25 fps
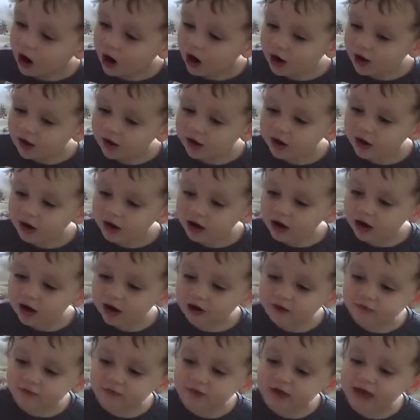I,
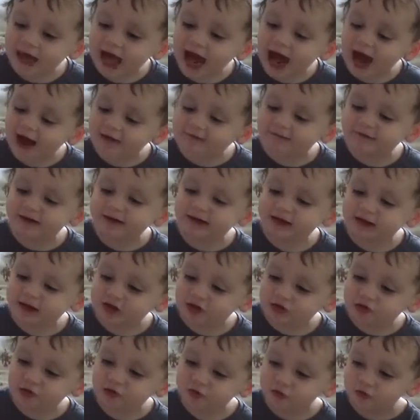I will have
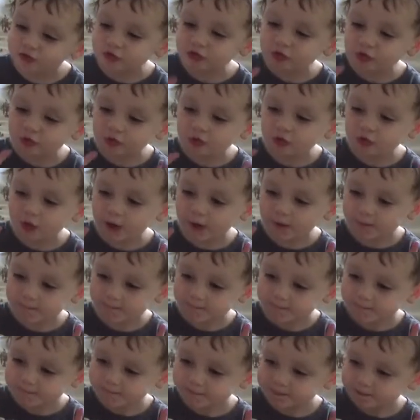it to wait, you.
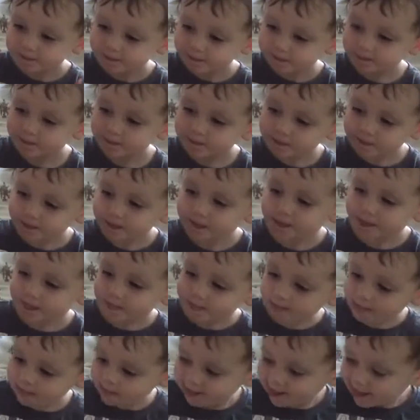Wait,
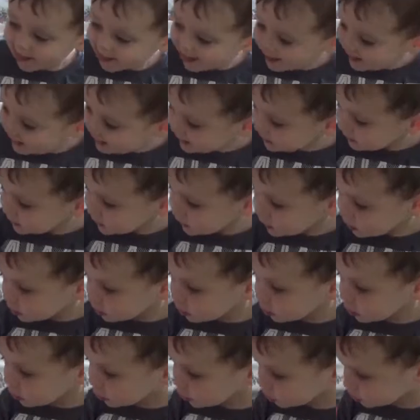these are
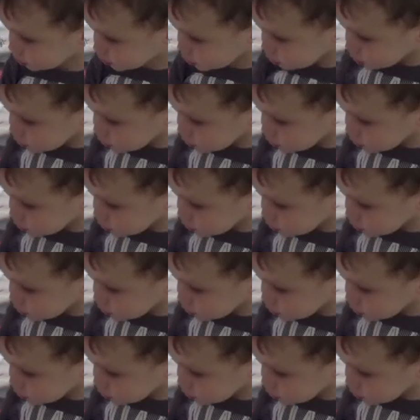photos.